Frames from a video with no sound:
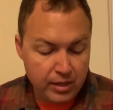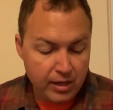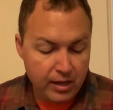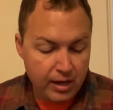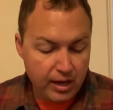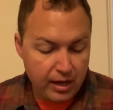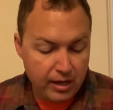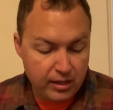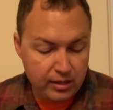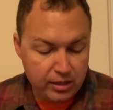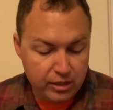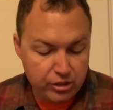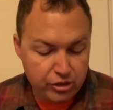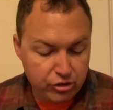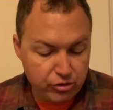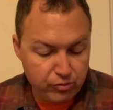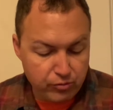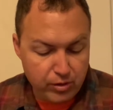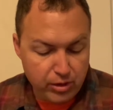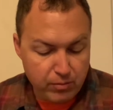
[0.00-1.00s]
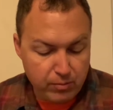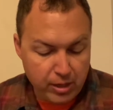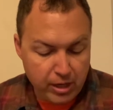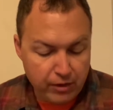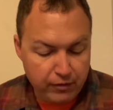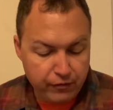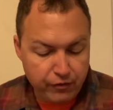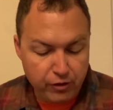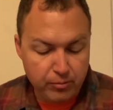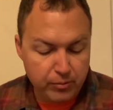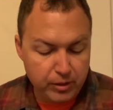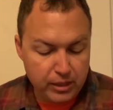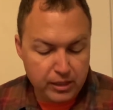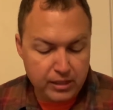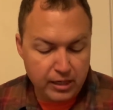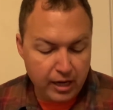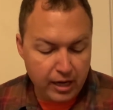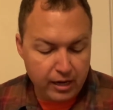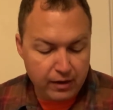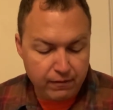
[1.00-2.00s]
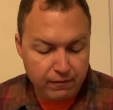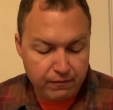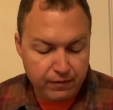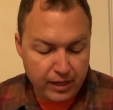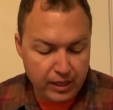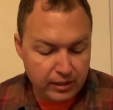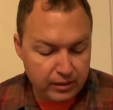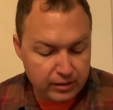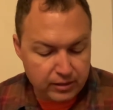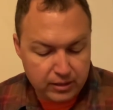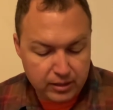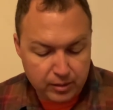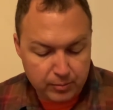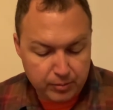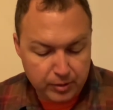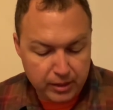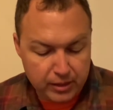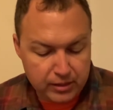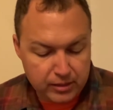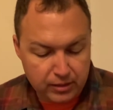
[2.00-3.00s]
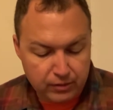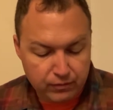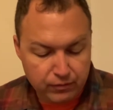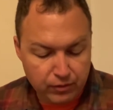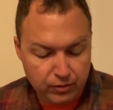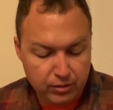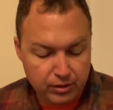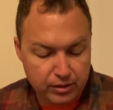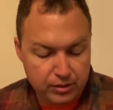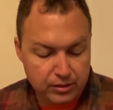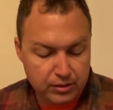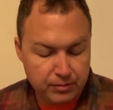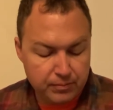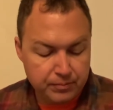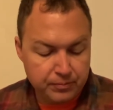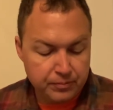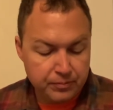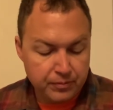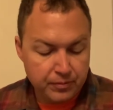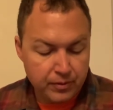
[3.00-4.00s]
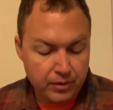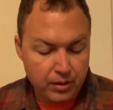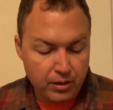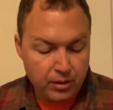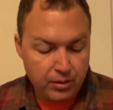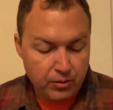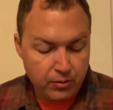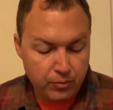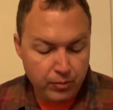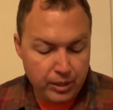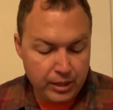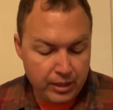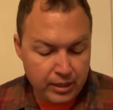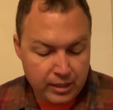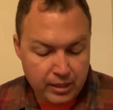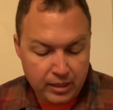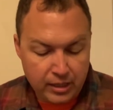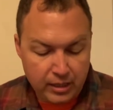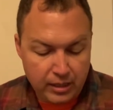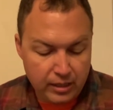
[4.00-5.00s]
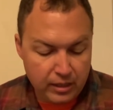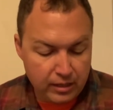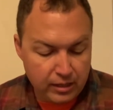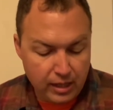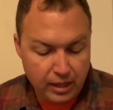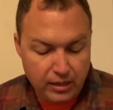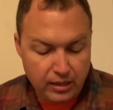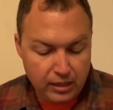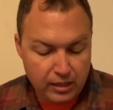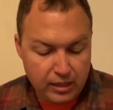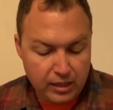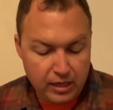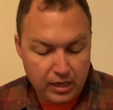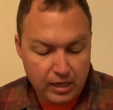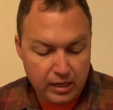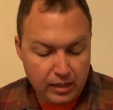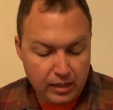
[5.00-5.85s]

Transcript: And these three men, firmly tied, fell into the blazing furnace. When the king, then the king